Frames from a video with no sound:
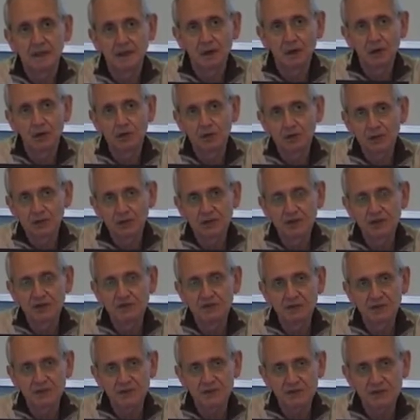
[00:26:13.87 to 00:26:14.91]
Only
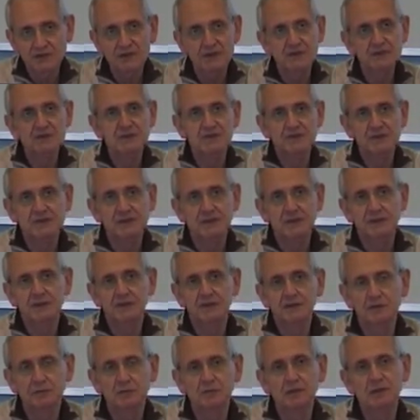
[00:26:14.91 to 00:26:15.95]
if it is
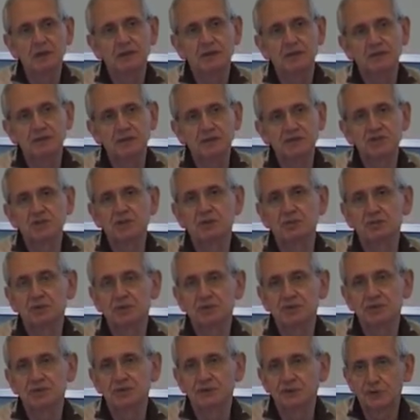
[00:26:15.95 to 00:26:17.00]
necessary will the
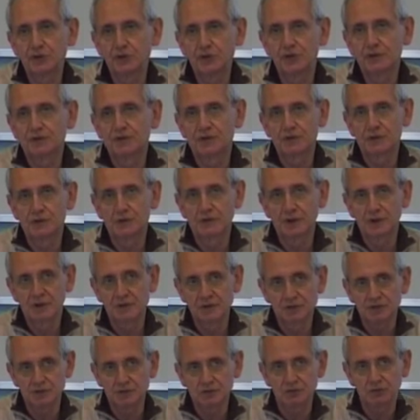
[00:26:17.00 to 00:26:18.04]
GP refer the
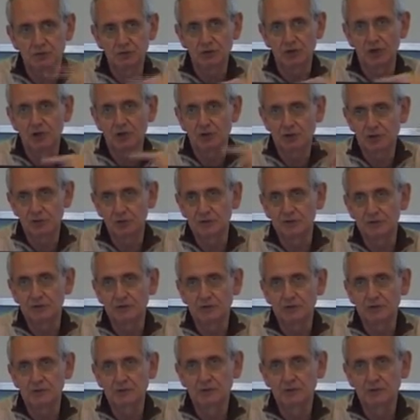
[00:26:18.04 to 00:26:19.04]
patient to a hospital.